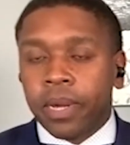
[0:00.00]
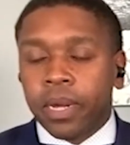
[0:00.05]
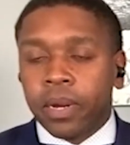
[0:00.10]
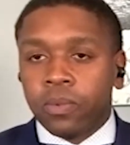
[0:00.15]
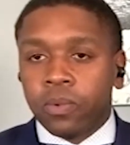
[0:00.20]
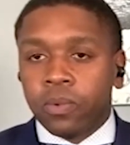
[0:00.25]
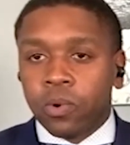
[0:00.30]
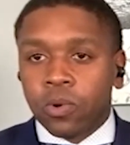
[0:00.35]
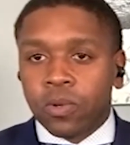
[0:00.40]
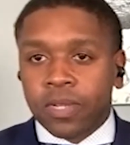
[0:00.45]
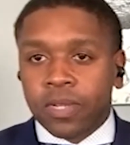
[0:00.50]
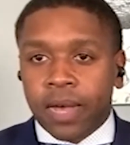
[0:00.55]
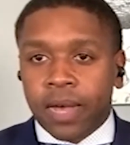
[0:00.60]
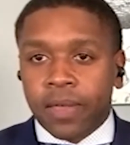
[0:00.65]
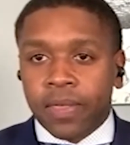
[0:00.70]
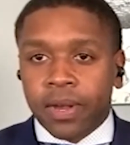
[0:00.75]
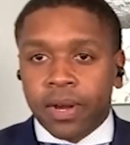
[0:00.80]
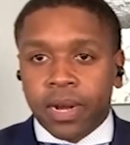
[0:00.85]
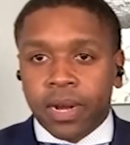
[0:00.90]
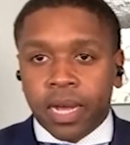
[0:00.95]
in rural
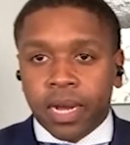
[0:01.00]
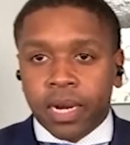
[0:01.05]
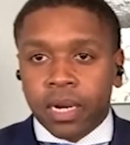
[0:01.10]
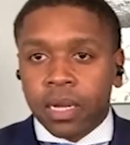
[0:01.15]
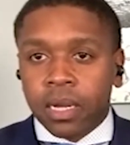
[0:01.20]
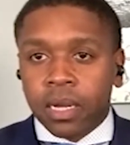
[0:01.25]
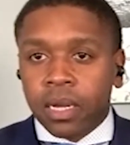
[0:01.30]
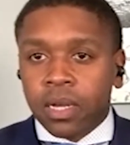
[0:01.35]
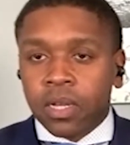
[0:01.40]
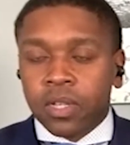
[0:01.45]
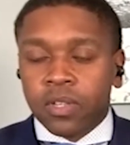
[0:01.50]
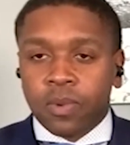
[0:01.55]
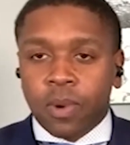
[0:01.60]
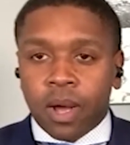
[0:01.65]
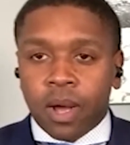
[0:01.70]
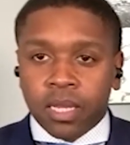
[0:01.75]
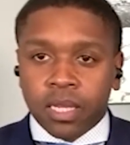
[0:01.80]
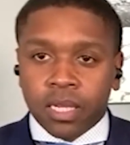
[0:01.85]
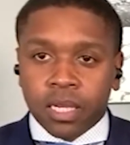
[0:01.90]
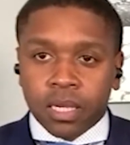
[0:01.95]
South Carolina,
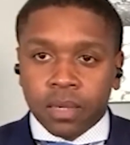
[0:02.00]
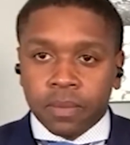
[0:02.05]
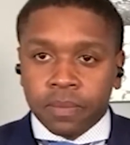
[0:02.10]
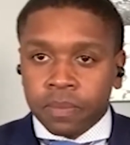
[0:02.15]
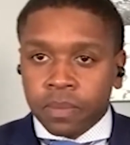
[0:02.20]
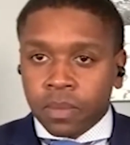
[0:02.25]
Swansea,